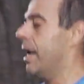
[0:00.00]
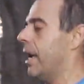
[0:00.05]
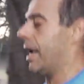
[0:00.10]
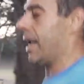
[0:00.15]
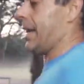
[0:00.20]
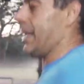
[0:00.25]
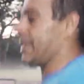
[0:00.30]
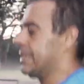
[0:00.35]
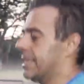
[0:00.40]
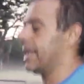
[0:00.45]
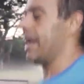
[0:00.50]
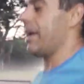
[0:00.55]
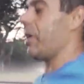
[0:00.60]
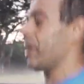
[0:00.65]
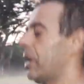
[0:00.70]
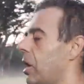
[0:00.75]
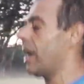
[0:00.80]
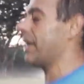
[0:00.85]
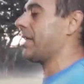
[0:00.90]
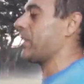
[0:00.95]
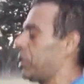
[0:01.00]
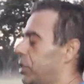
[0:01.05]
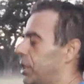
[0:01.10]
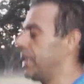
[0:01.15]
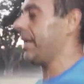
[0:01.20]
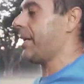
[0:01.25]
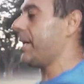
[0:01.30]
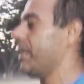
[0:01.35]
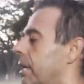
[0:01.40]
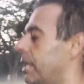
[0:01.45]
And he said, "I'd like to
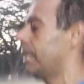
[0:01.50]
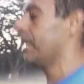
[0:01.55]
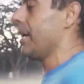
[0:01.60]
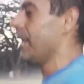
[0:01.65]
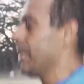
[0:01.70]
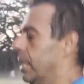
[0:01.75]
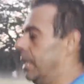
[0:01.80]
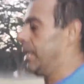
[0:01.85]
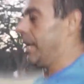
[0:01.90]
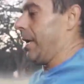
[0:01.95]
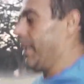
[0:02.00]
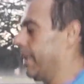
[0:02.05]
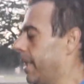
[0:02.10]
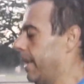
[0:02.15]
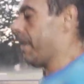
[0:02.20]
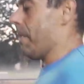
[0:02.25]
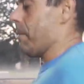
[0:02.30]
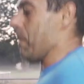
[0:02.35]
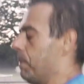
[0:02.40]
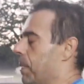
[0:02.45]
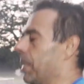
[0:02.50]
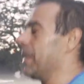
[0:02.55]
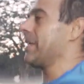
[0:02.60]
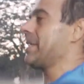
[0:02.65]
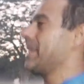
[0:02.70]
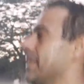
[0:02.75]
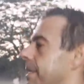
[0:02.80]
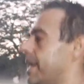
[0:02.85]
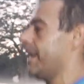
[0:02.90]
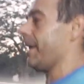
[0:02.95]
think that I'm a
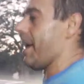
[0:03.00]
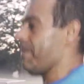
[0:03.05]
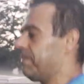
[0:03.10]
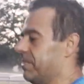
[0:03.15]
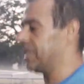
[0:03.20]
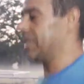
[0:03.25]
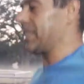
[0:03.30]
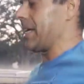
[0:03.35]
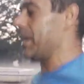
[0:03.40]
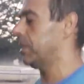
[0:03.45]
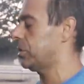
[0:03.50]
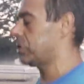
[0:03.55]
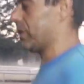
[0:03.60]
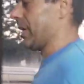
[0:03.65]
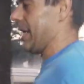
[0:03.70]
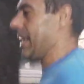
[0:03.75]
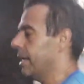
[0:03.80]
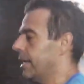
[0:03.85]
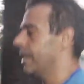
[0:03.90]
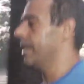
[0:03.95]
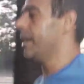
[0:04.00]
person that loves this country,